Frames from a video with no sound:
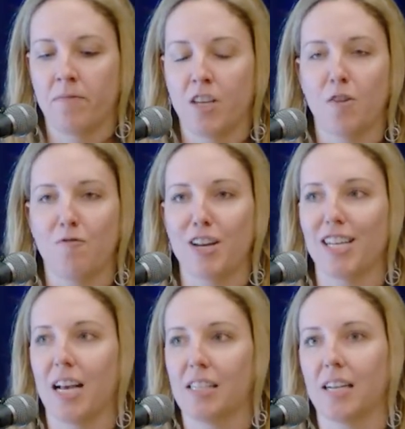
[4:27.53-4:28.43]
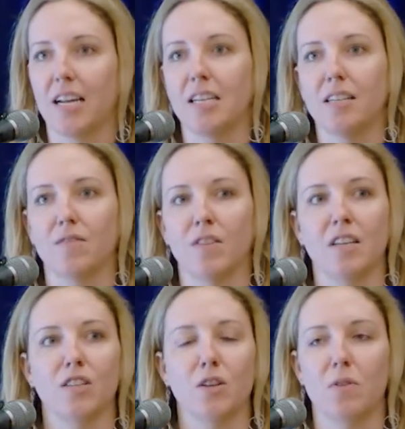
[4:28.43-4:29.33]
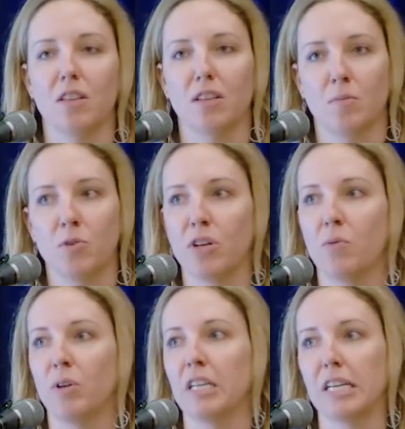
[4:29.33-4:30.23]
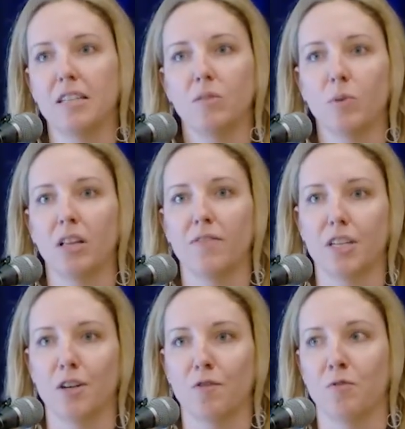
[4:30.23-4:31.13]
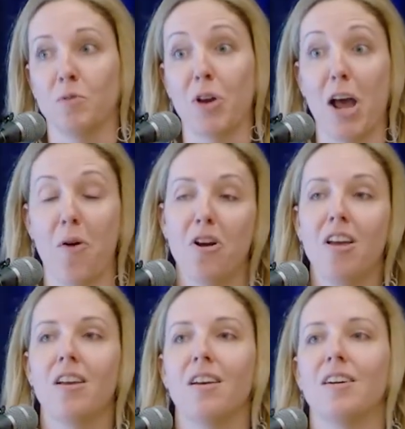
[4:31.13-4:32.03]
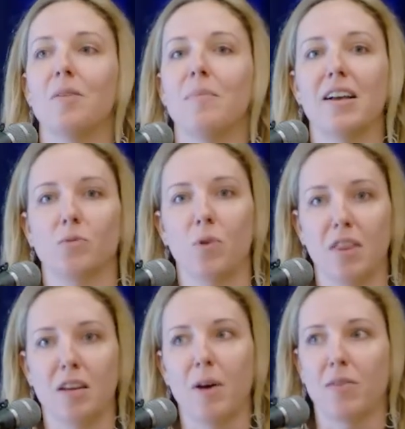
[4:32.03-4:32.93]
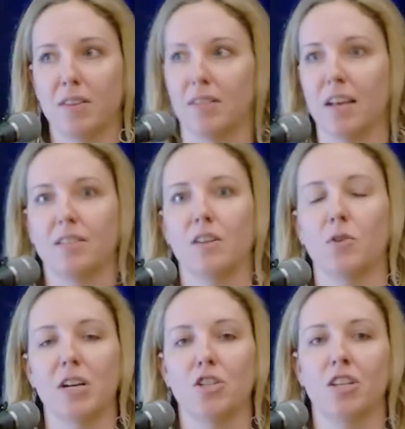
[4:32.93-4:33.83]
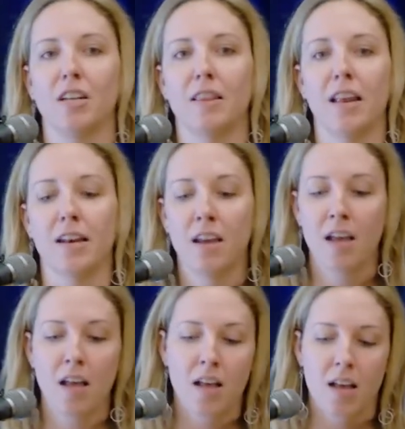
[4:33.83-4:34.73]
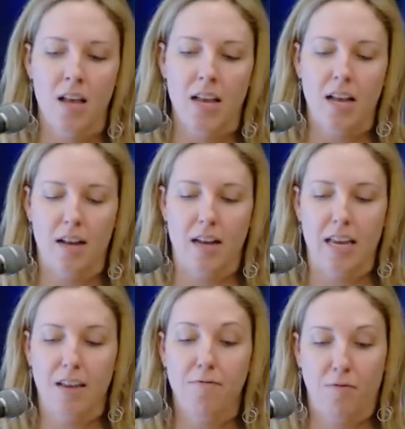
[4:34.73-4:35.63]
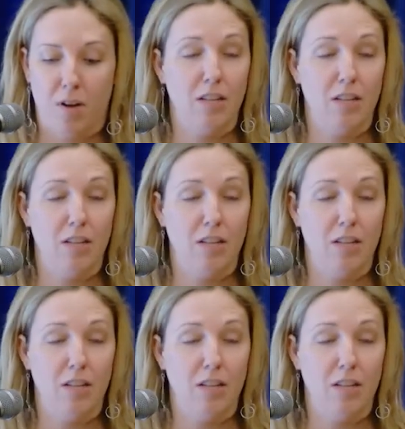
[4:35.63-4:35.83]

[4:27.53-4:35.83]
you know, fantastic ideas of things that you think the community really needs, we'd love to hear from you now as we think about this next iteration. And then if,